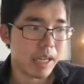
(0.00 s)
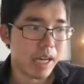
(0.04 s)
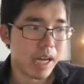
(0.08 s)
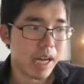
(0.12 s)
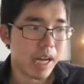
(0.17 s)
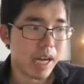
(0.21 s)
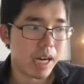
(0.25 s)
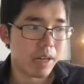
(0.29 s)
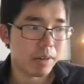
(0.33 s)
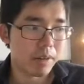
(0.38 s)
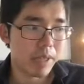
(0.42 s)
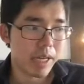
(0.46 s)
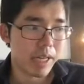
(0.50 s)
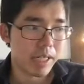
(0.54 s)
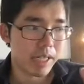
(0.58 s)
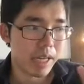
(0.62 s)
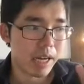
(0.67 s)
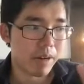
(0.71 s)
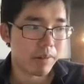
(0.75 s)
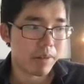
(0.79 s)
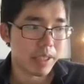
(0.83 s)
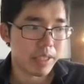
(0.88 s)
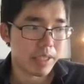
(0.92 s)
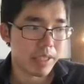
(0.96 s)
how
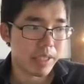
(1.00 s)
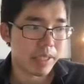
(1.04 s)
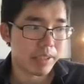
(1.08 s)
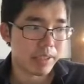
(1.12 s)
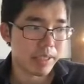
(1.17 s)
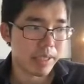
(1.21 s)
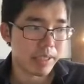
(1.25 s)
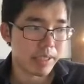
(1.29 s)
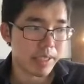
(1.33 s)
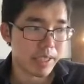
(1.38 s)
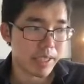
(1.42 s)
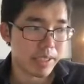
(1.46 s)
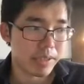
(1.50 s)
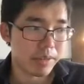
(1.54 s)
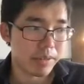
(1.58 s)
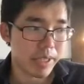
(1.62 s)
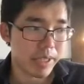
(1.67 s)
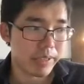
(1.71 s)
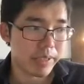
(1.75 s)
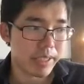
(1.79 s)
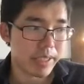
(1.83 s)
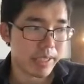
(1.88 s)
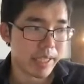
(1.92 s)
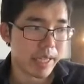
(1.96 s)
our result is
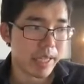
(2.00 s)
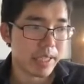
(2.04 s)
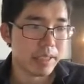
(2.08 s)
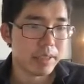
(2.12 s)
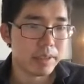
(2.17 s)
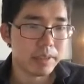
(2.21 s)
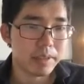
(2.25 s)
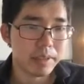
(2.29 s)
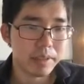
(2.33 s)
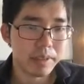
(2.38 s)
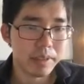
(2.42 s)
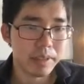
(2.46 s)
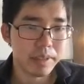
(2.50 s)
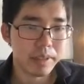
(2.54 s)
really tight.